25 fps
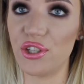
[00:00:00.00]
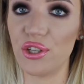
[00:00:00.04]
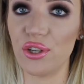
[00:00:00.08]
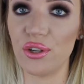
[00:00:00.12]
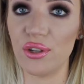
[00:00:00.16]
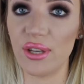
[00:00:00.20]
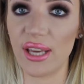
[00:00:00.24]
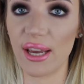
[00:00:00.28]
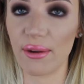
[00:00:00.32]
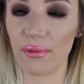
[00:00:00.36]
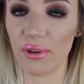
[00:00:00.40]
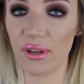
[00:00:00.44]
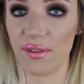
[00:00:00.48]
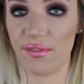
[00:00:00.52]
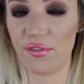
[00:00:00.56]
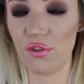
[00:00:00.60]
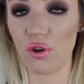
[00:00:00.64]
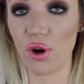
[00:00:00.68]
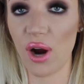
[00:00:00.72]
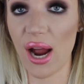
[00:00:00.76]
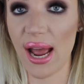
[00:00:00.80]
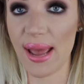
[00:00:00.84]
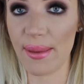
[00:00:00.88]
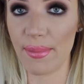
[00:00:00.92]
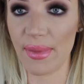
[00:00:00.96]
to get rid of
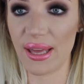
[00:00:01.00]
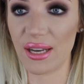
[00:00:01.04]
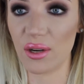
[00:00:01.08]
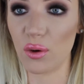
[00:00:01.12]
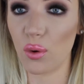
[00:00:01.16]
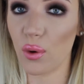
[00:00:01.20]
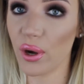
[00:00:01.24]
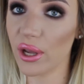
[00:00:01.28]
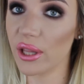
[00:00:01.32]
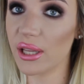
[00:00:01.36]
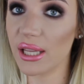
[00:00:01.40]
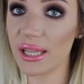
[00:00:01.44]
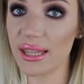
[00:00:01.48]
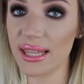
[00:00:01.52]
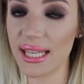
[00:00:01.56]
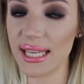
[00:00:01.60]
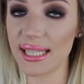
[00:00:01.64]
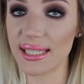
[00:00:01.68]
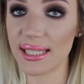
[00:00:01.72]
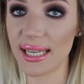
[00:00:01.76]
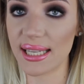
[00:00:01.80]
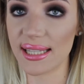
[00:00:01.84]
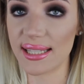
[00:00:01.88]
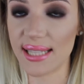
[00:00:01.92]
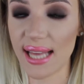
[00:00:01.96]
grime and oil and
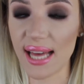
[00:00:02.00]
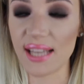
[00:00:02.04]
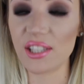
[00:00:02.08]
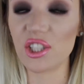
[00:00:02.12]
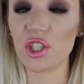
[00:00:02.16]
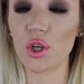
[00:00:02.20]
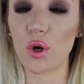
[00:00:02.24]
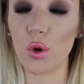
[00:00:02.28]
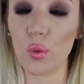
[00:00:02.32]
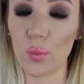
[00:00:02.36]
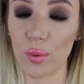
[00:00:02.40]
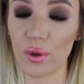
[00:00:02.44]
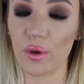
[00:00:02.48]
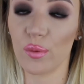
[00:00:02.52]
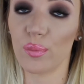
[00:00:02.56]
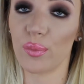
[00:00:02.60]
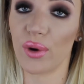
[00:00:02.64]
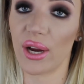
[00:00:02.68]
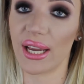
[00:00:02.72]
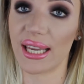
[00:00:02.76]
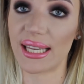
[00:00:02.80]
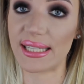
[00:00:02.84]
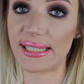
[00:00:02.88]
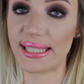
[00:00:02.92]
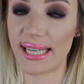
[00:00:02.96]
things like that, so it will
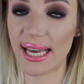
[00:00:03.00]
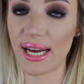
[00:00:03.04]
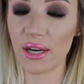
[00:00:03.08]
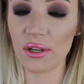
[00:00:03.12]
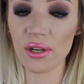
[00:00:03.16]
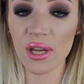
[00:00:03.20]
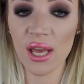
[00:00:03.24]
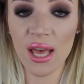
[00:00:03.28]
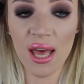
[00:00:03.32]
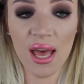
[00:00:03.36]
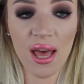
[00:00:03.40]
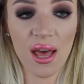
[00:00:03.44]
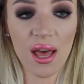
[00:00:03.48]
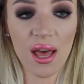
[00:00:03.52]
break it down.